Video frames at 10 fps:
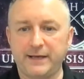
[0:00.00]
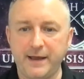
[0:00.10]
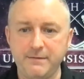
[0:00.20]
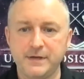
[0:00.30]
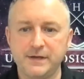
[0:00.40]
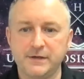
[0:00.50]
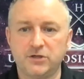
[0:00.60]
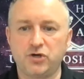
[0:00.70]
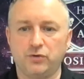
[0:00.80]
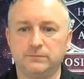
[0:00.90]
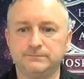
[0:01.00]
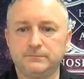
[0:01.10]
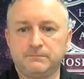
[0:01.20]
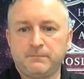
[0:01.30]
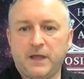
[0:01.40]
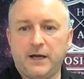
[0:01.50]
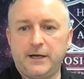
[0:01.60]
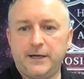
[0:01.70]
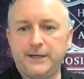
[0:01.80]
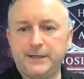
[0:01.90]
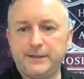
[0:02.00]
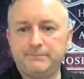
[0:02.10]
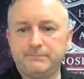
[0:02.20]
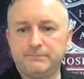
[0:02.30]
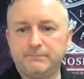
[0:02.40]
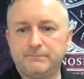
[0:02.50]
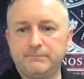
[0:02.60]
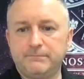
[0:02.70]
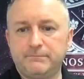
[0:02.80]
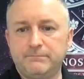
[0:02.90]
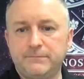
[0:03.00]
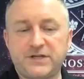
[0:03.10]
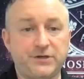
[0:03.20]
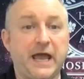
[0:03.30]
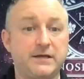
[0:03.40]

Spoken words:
Yeah, cool. So yeah,